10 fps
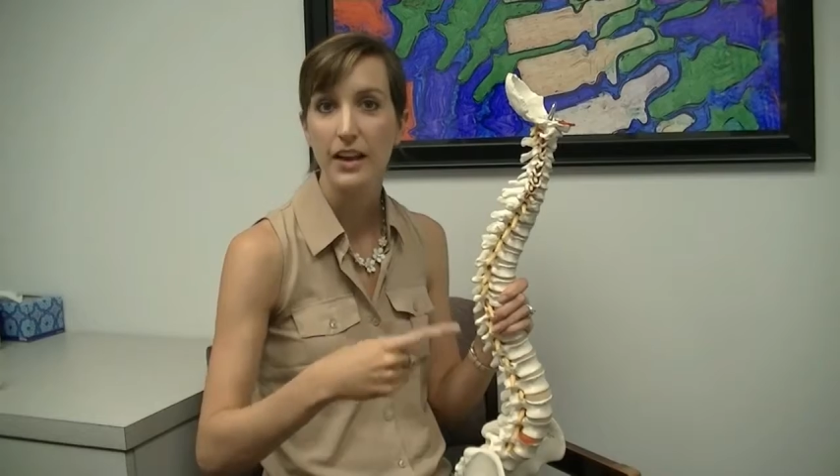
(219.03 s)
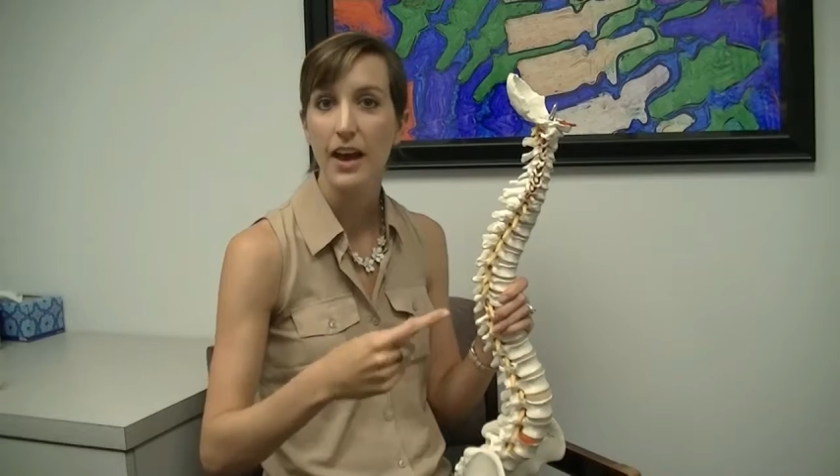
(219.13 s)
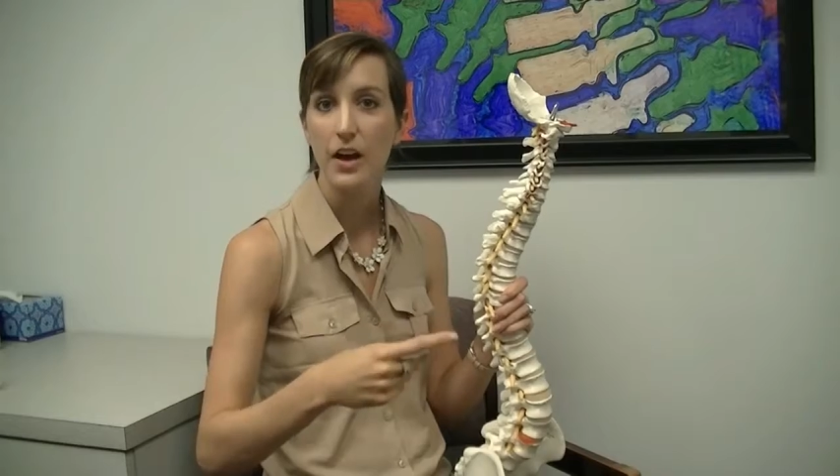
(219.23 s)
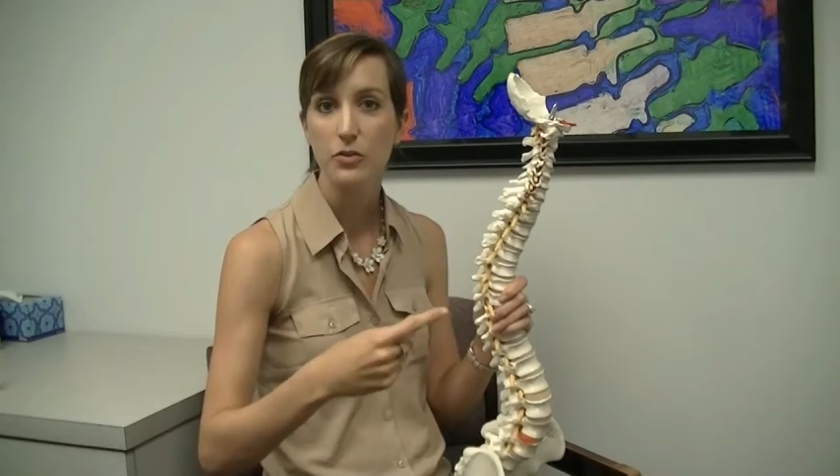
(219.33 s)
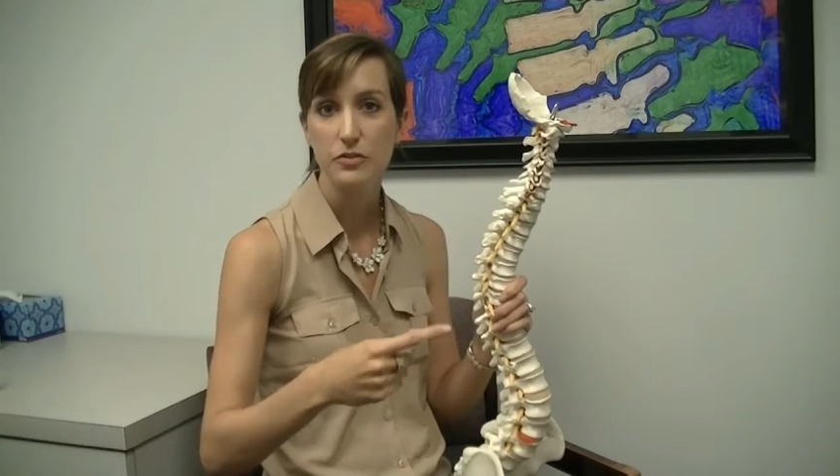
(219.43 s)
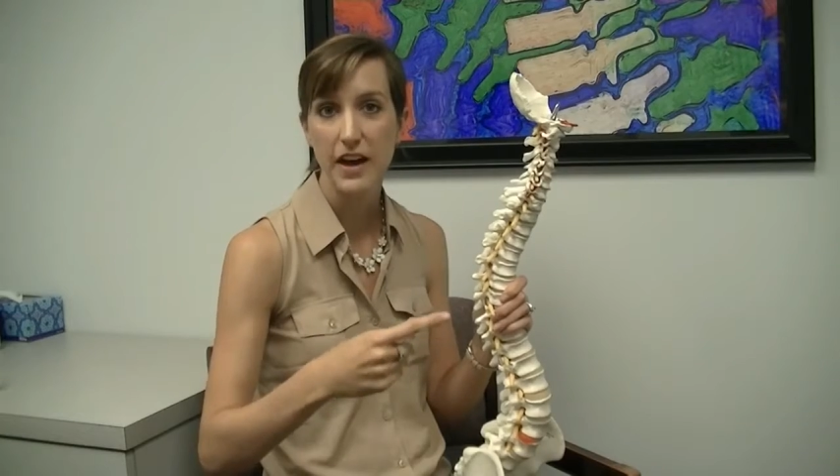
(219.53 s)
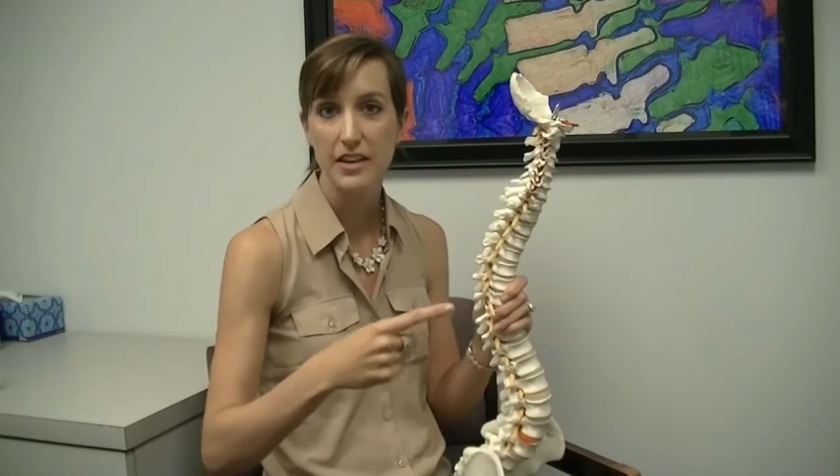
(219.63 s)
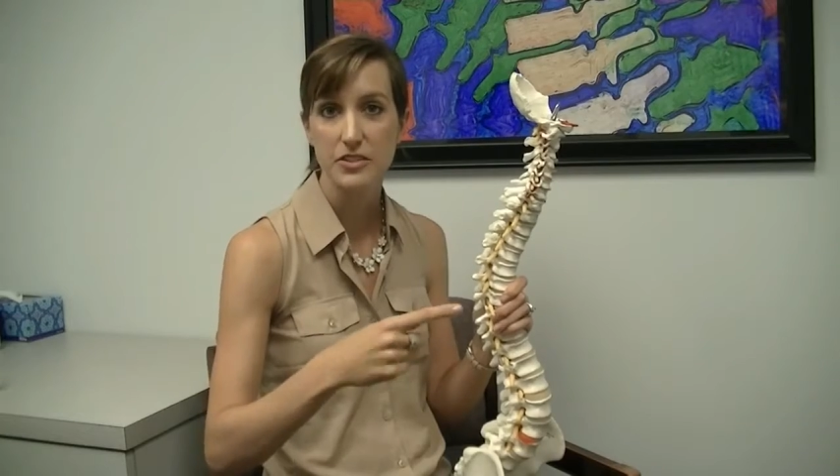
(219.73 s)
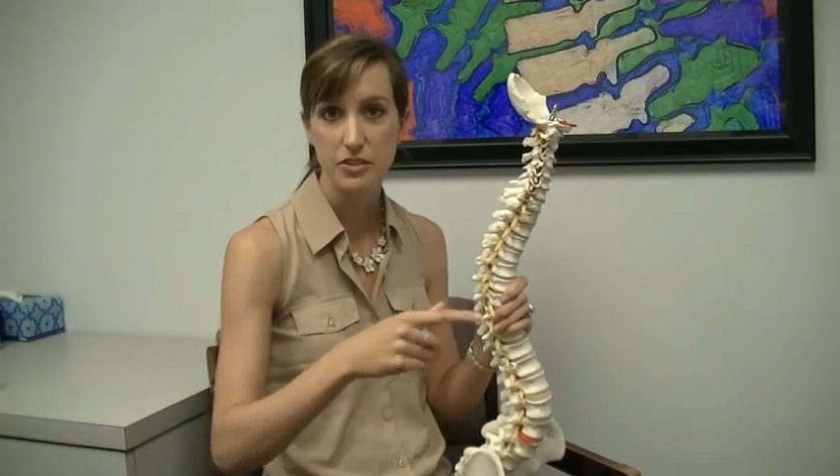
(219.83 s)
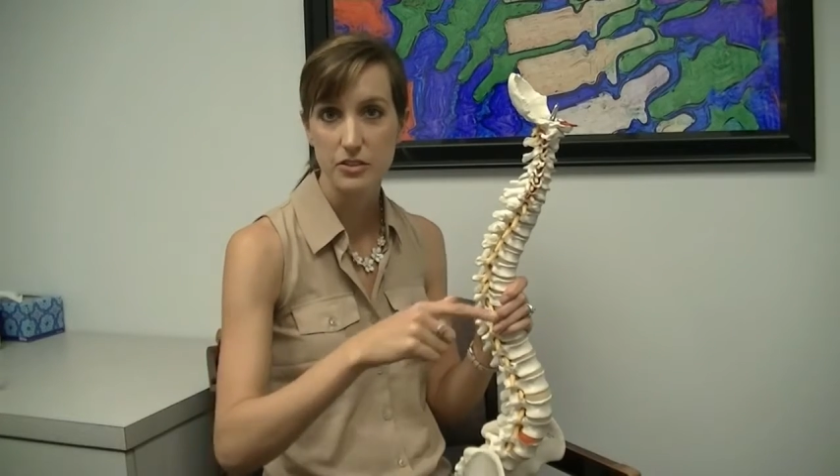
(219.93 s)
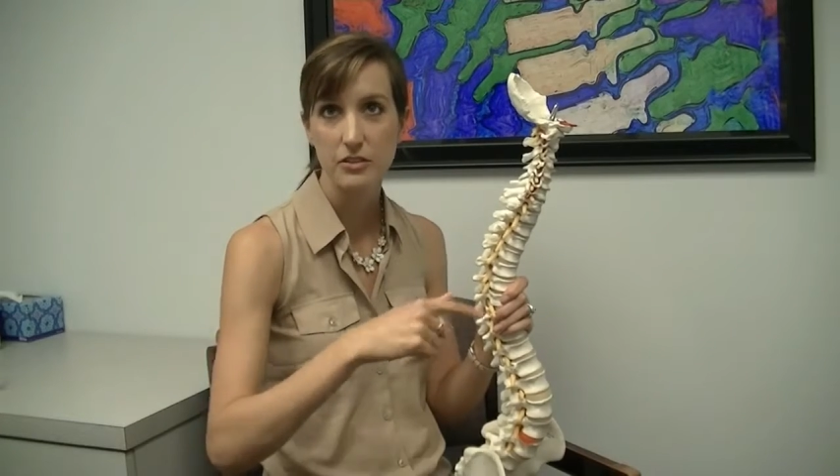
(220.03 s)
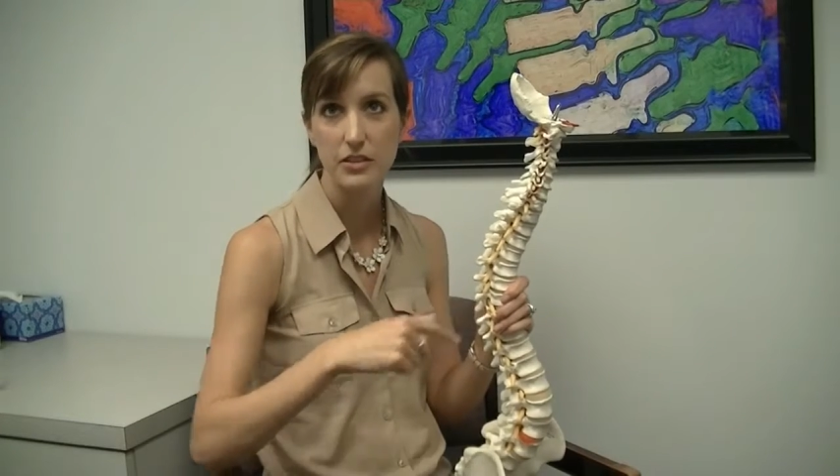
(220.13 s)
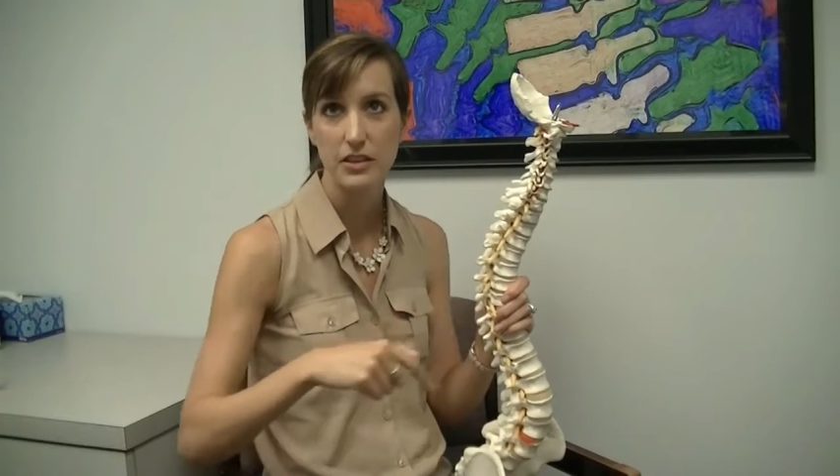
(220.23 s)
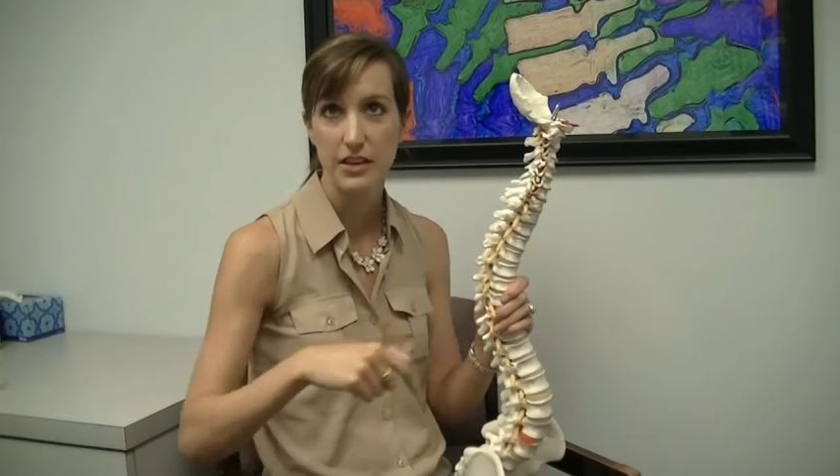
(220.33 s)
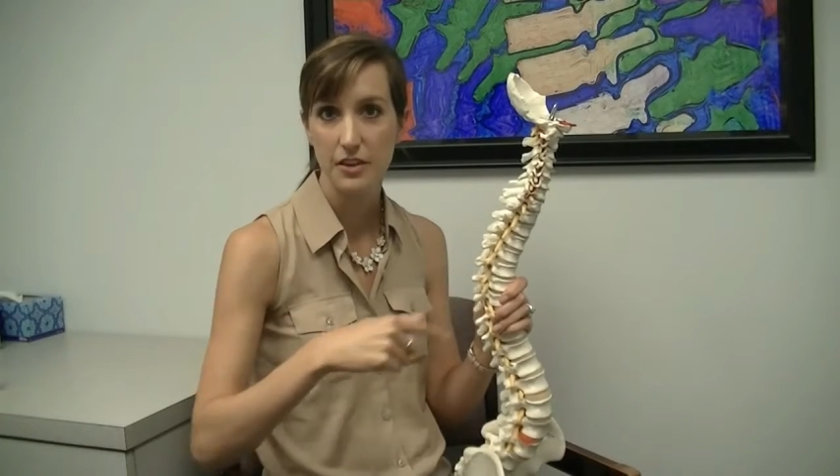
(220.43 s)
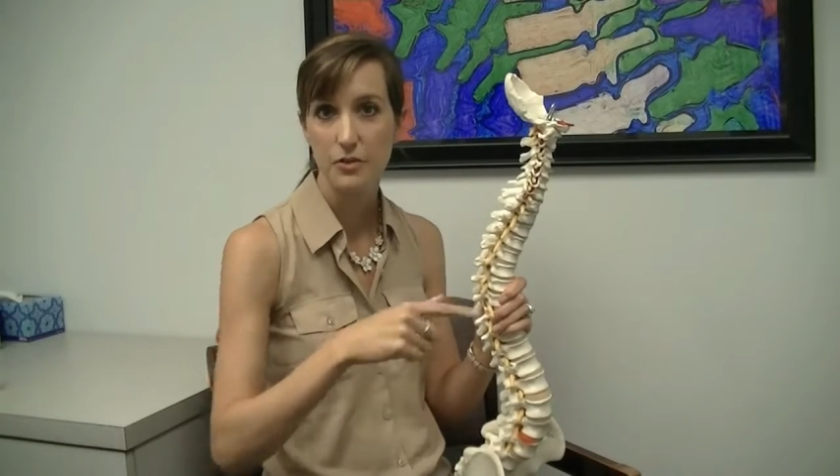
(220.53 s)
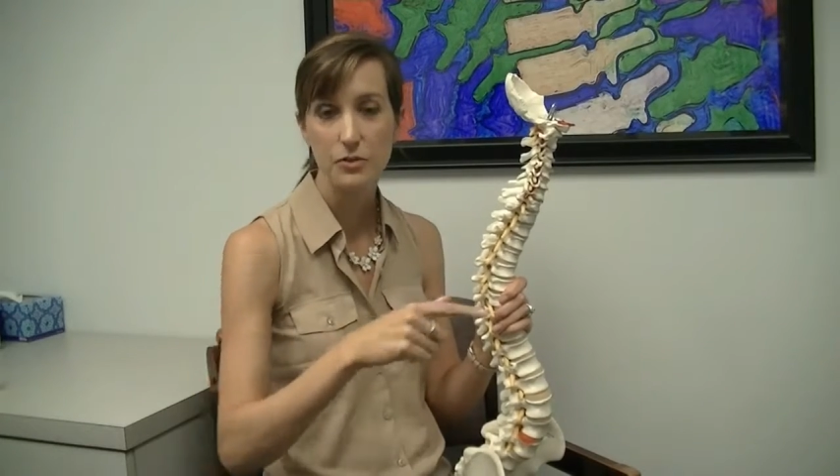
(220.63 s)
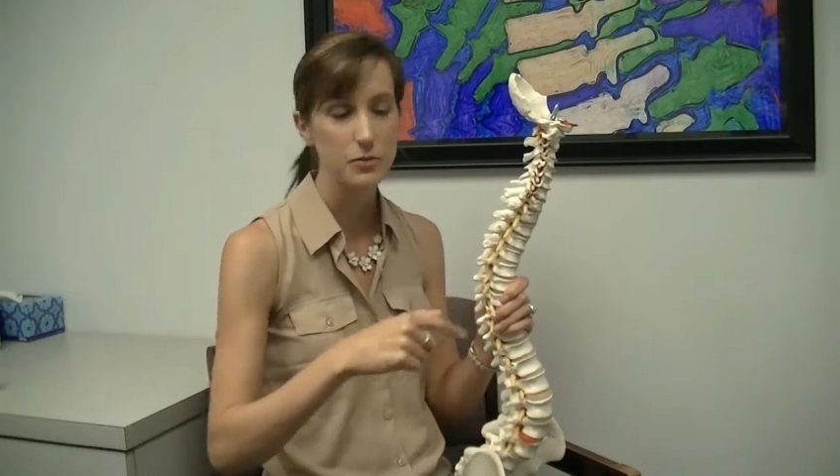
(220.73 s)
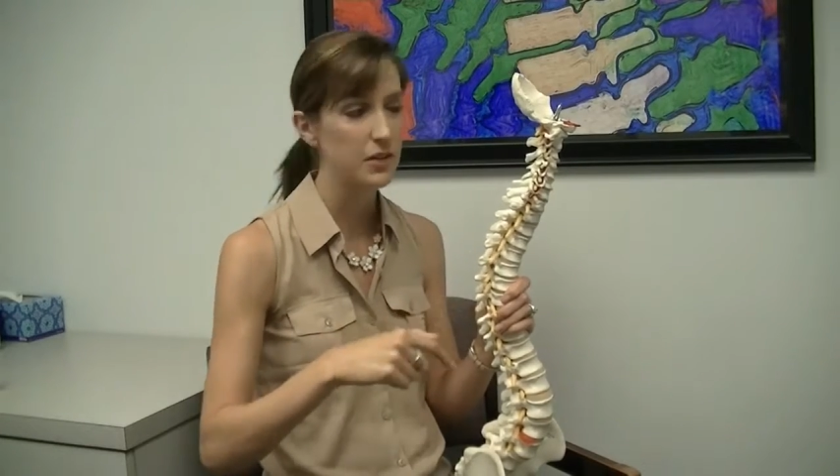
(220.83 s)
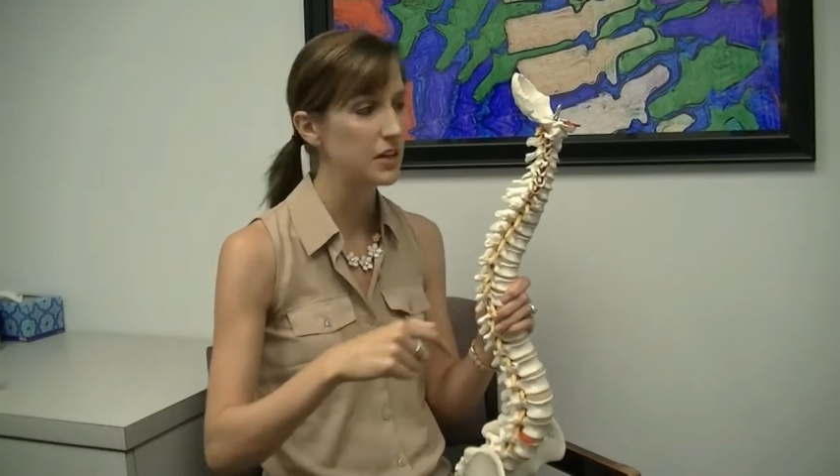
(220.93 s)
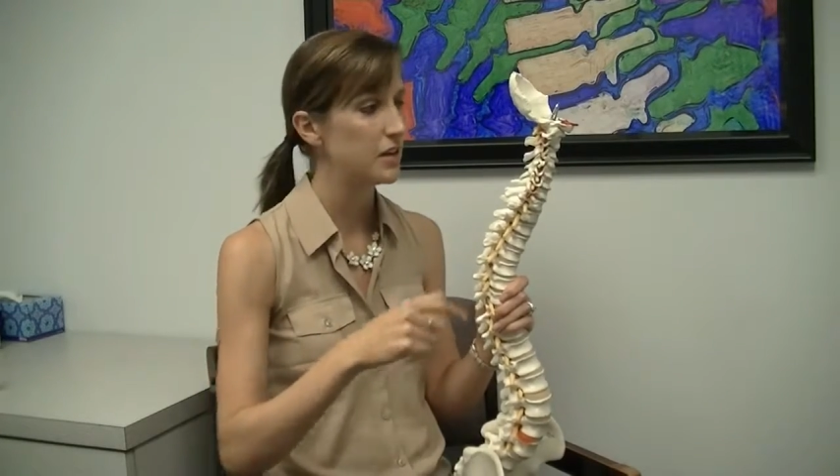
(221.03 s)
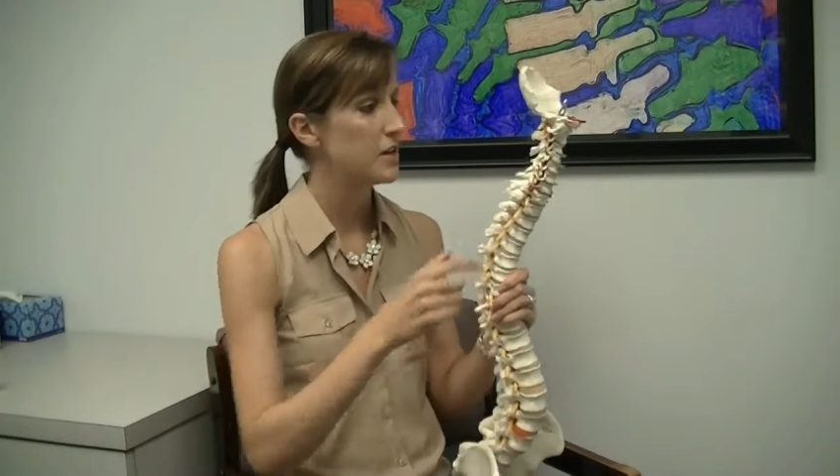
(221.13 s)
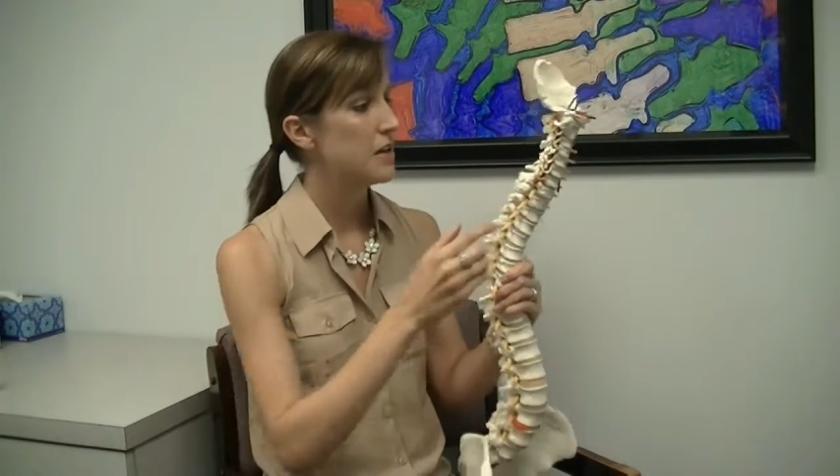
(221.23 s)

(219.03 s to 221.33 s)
down faster than the other three.